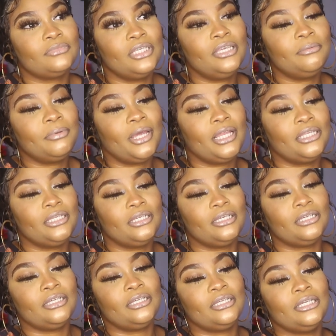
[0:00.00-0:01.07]
He probably
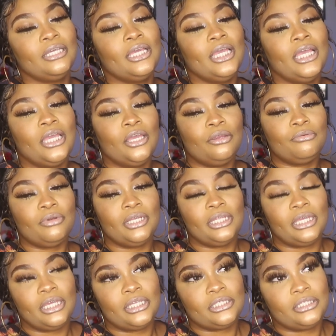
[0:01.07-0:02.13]
uh
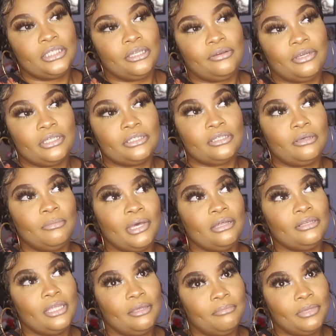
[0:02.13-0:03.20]
really is serious
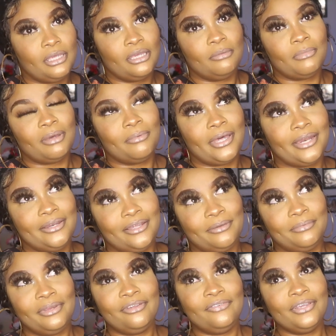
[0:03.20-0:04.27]
about letting me get my body done.
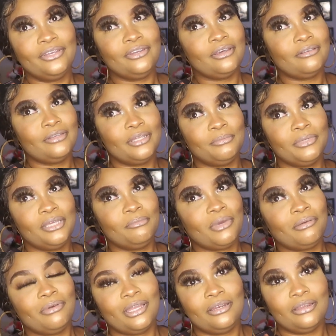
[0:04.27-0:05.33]
But if he don't let me get
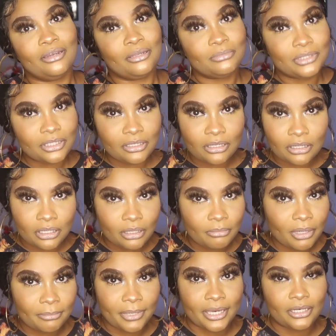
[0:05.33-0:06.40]
my body done, I'm still gonna get
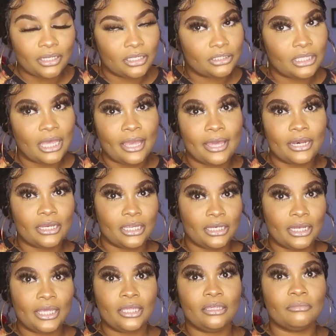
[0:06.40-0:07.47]
my body done. So I gotta
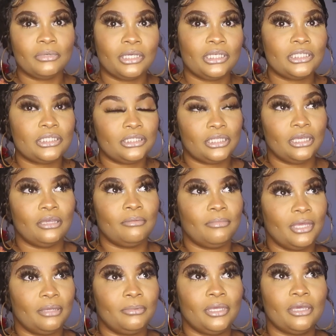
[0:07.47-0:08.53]
let him understand,
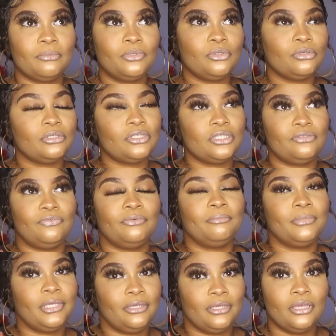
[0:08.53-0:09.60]
baby, I'm doing this for
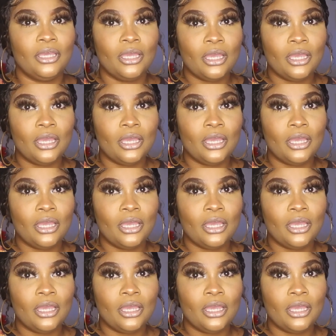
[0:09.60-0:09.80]
me.